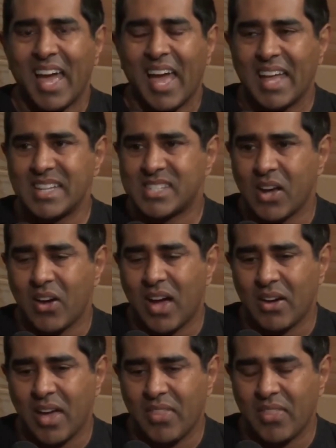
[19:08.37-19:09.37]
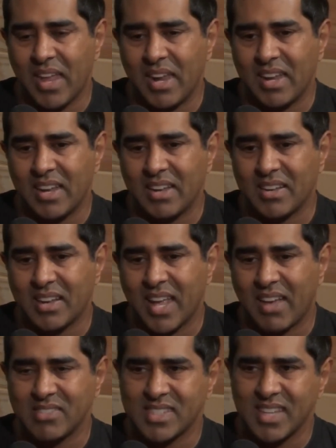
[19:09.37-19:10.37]
And so, and then
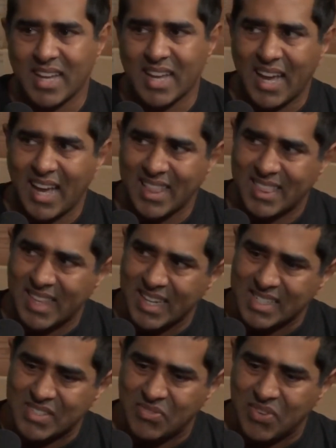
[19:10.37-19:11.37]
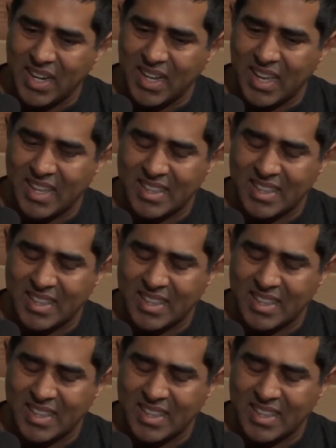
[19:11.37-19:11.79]
Kevin's like, I think it's funny.